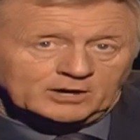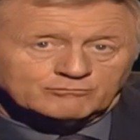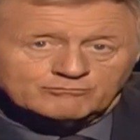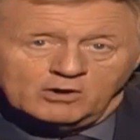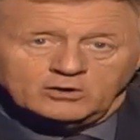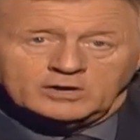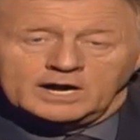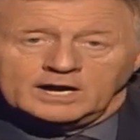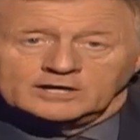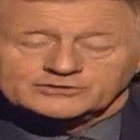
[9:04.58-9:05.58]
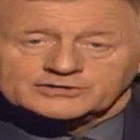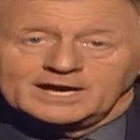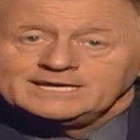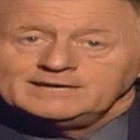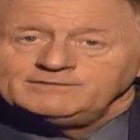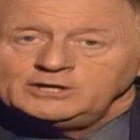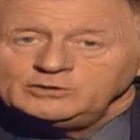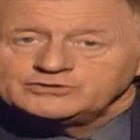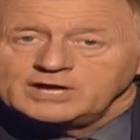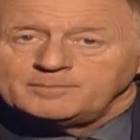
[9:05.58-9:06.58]
me a wrong answer and you've
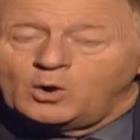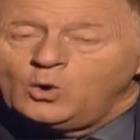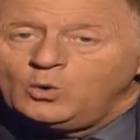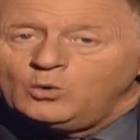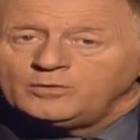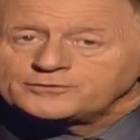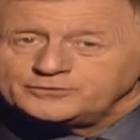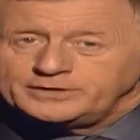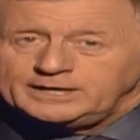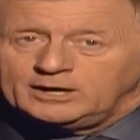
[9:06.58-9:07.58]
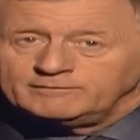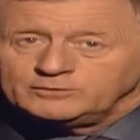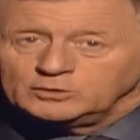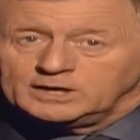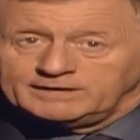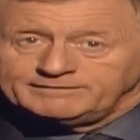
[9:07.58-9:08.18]
used up all three of your